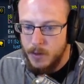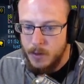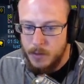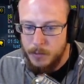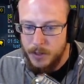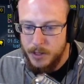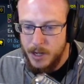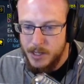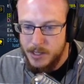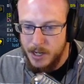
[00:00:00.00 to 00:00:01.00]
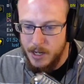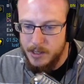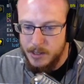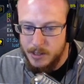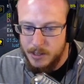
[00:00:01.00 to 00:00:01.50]
But the nice thing
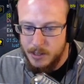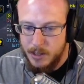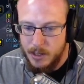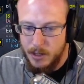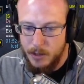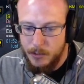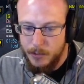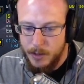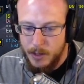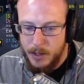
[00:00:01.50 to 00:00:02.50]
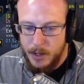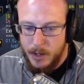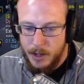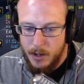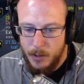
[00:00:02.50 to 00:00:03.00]
is, you know...
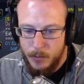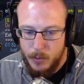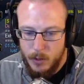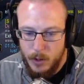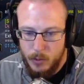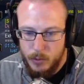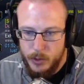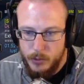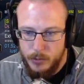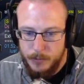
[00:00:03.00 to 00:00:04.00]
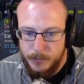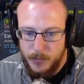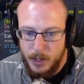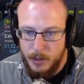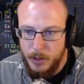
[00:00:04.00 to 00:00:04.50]
Oh, shoot.
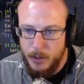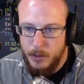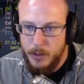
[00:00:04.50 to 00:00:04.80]
Okay, there we go.